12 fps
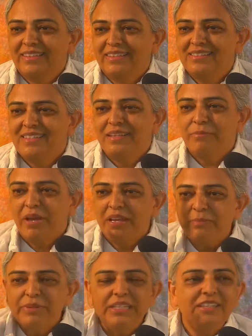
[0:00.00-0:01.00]
You see,
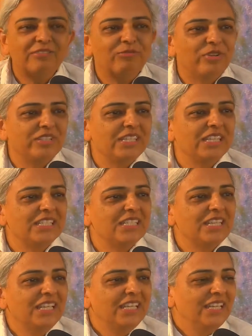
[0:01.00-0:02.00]
my belief was
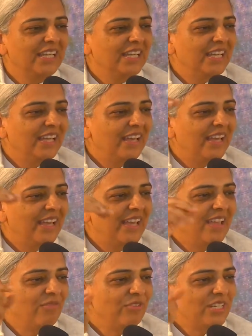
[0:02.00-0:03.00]
that
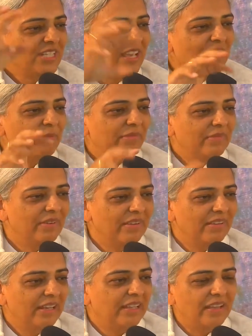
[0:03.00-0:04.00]
every time,
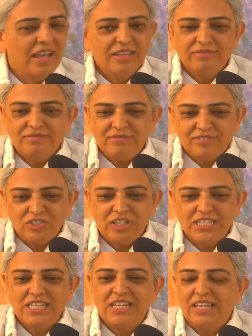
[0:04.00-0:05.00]
like I
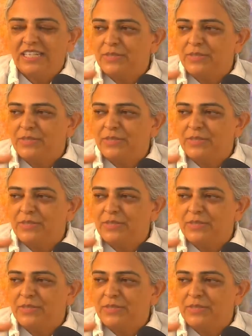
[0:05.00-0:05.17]
shut it and I